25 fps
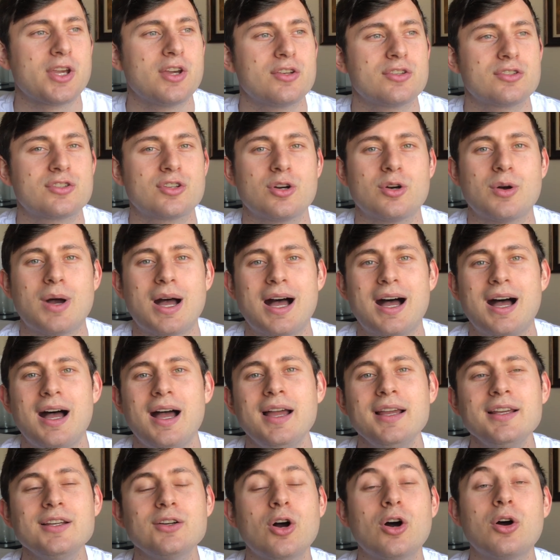So
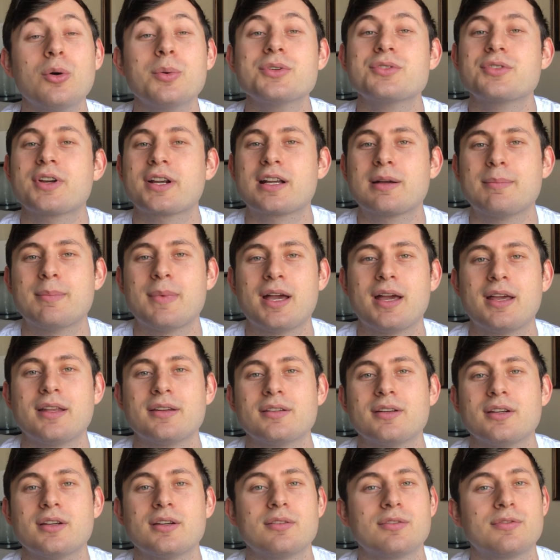I always
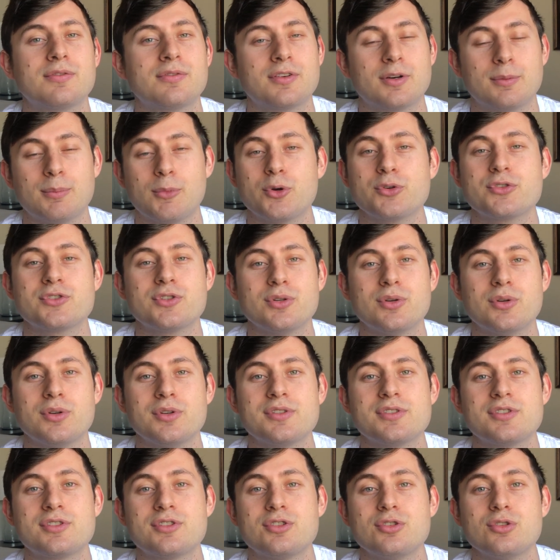recommend for most
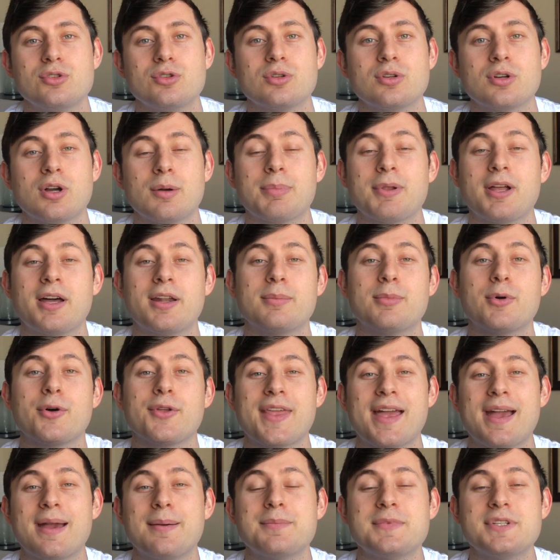students to apply to
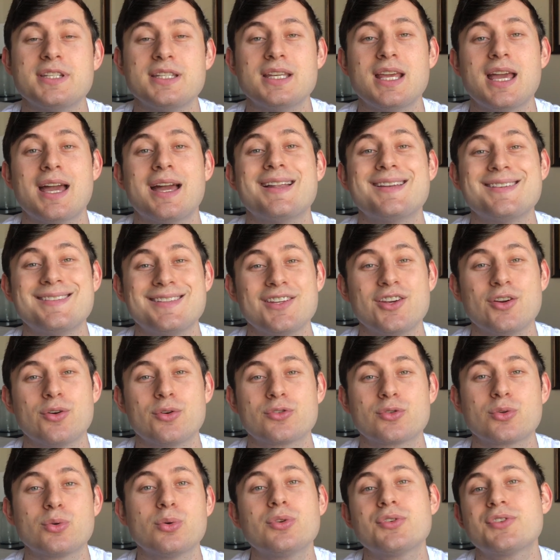both MD and DO
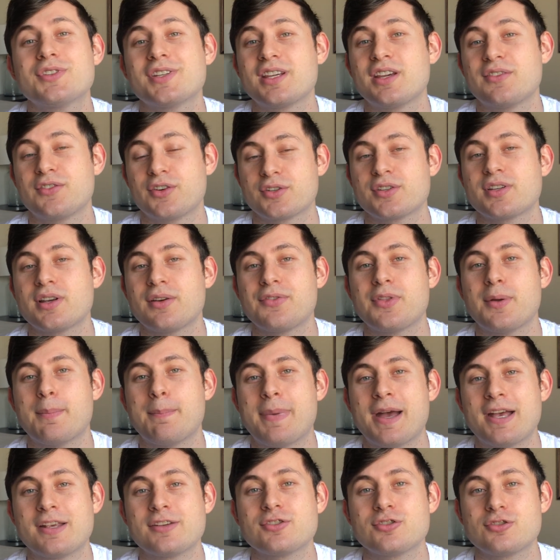schools to give yourself the
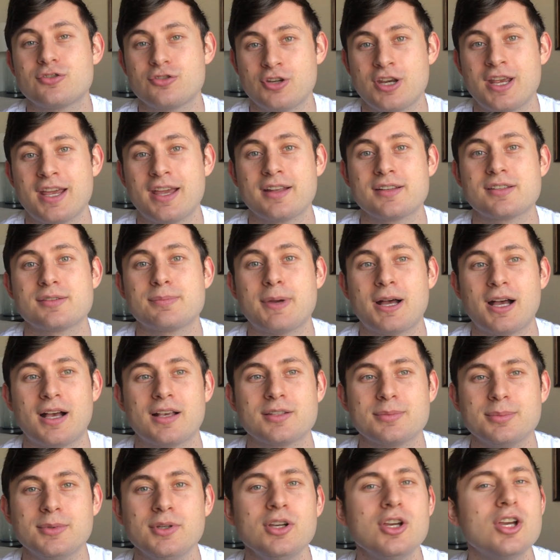best chance
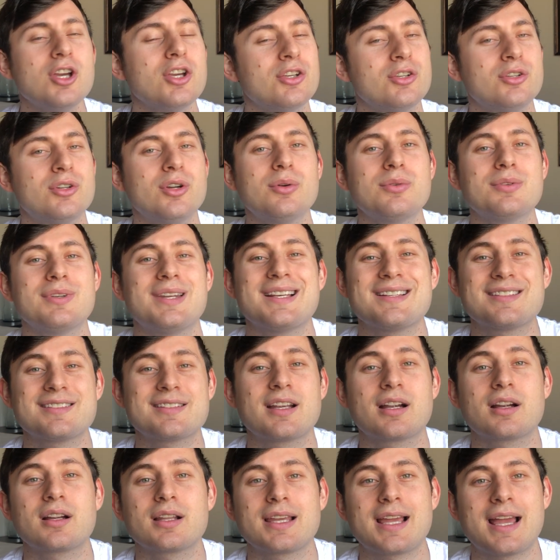possible. You don't
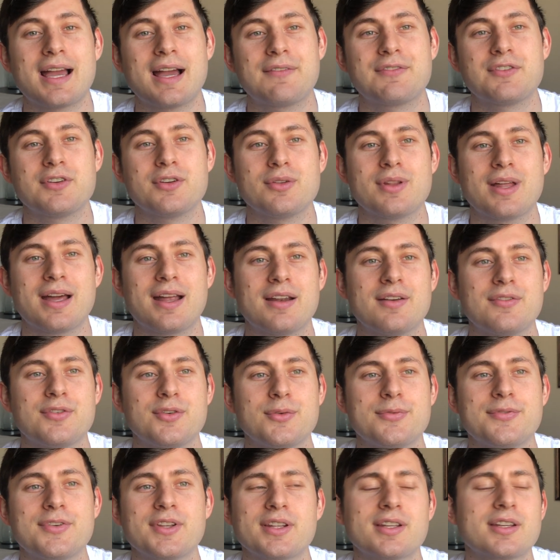necessarily have to do that. If
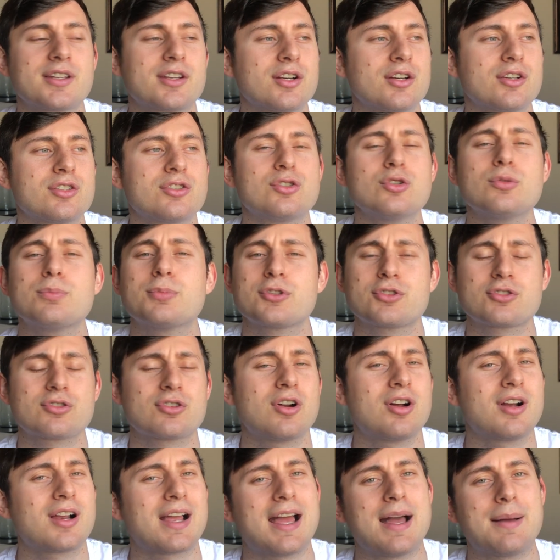you feel like you're a super
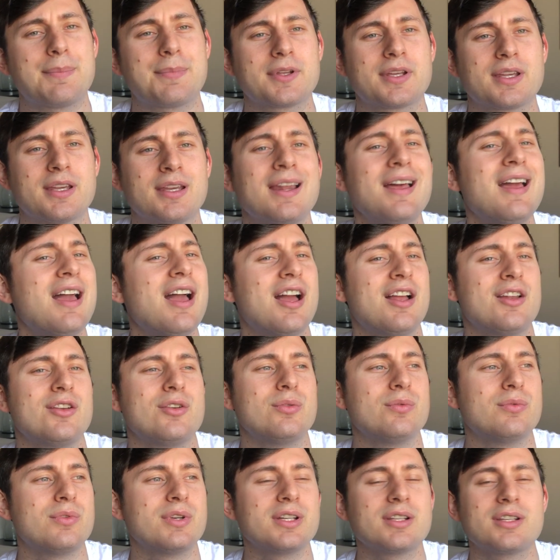strong applicant and
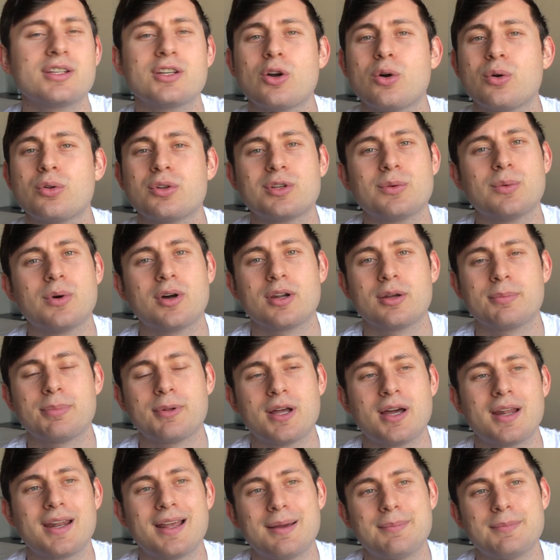you really only want to
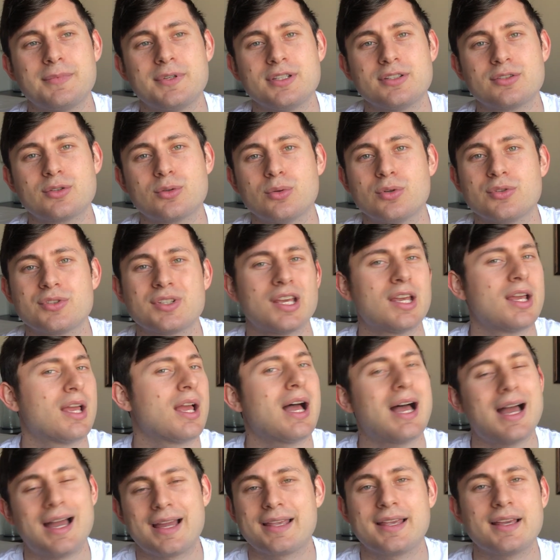apply to MD schools,
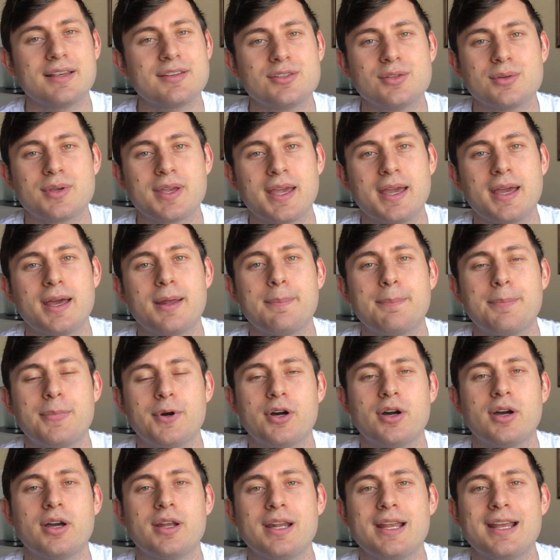I guess you can,
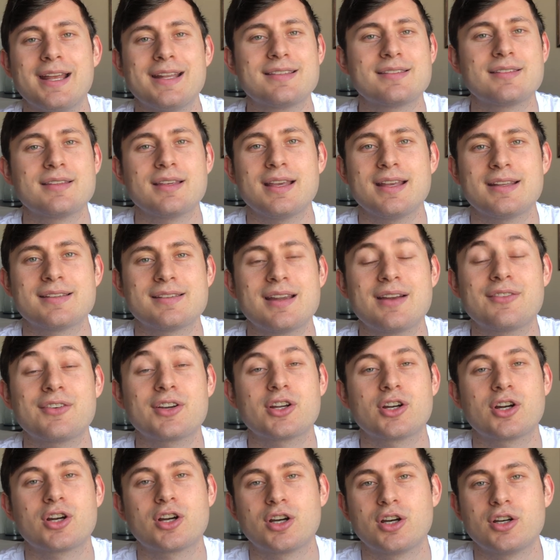but it's never
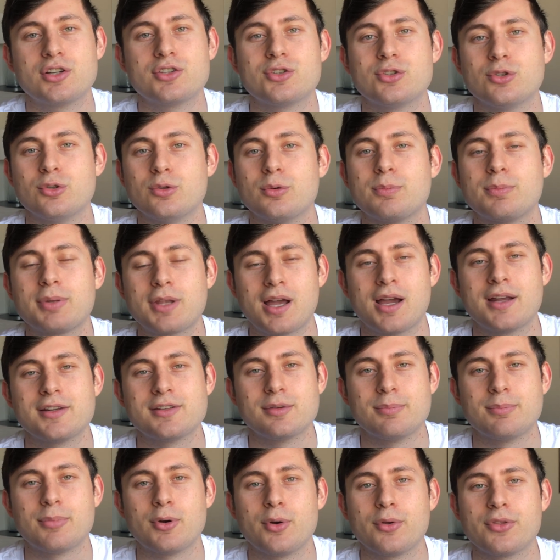gonna hurt to apply
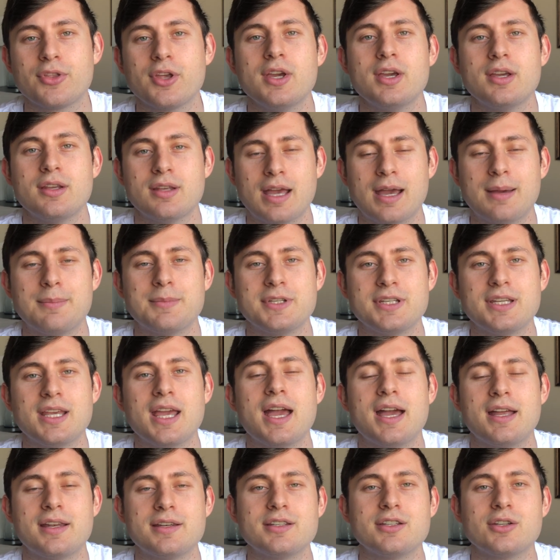to both MD
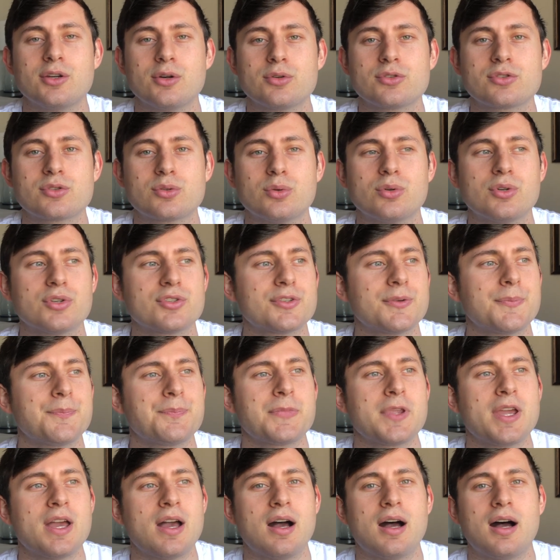and DO schools.
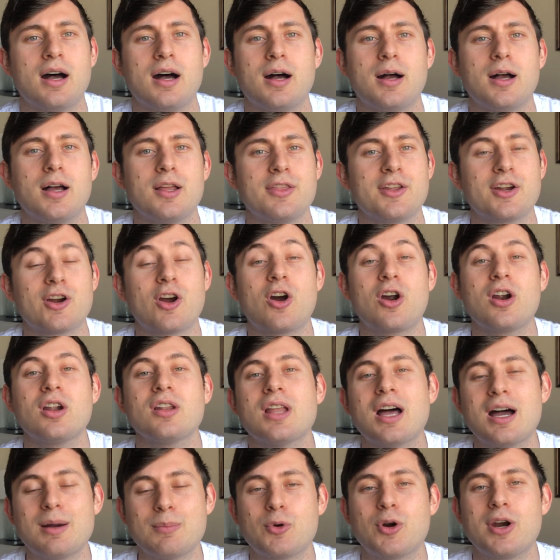There are a
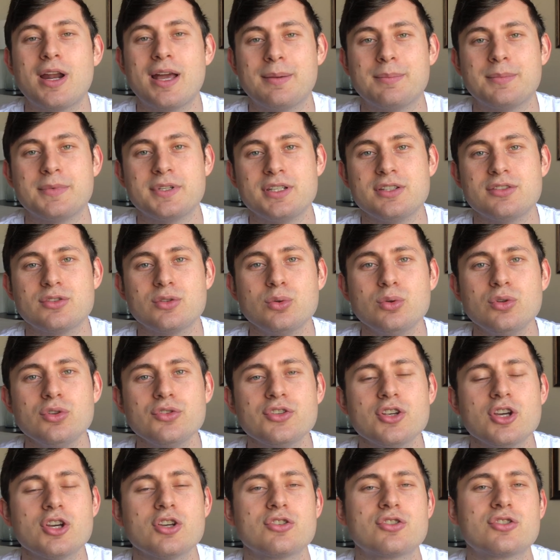lot more MD
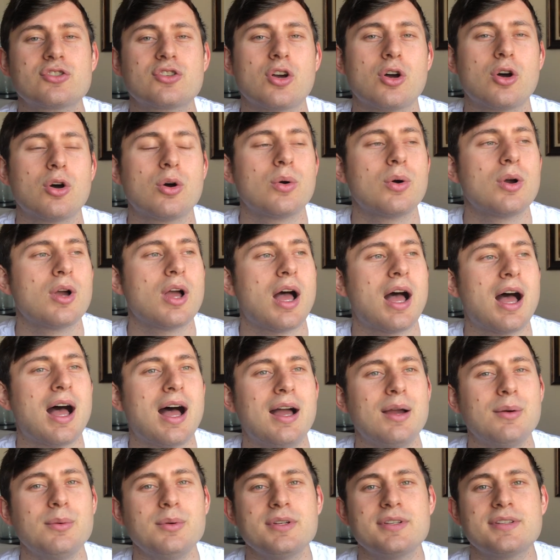schools, so
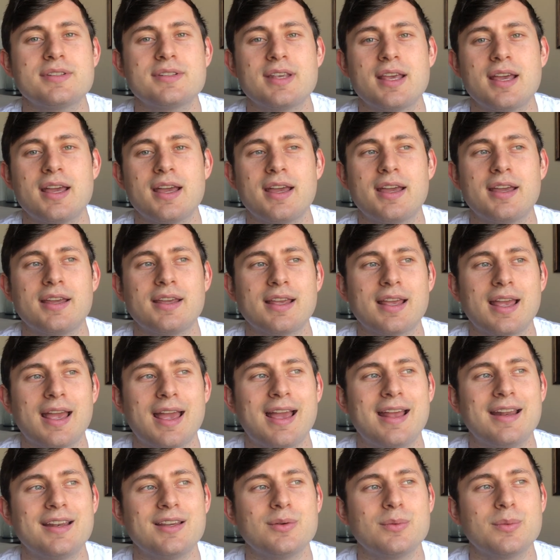I would say
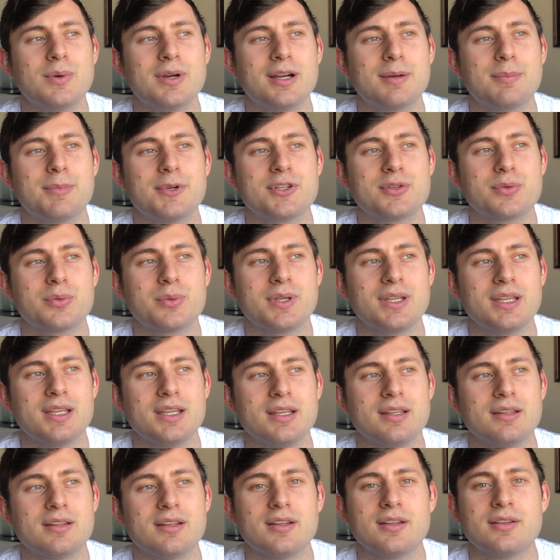anywhere
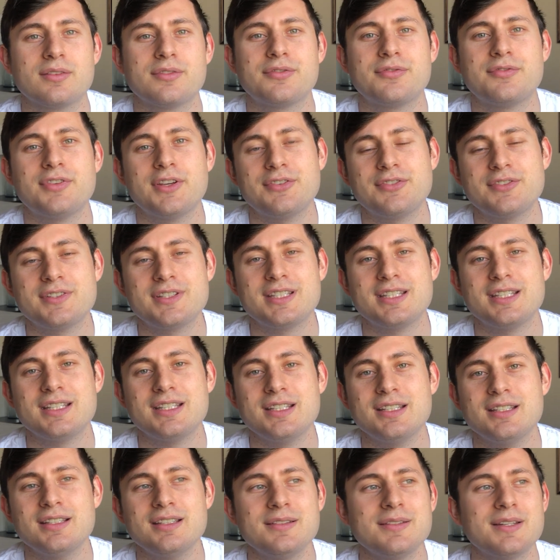between
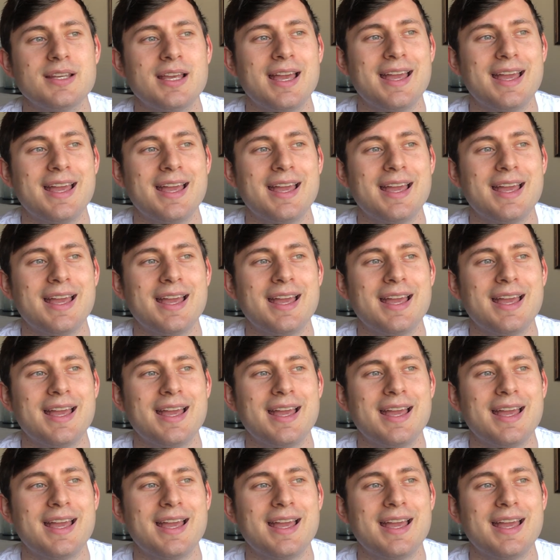15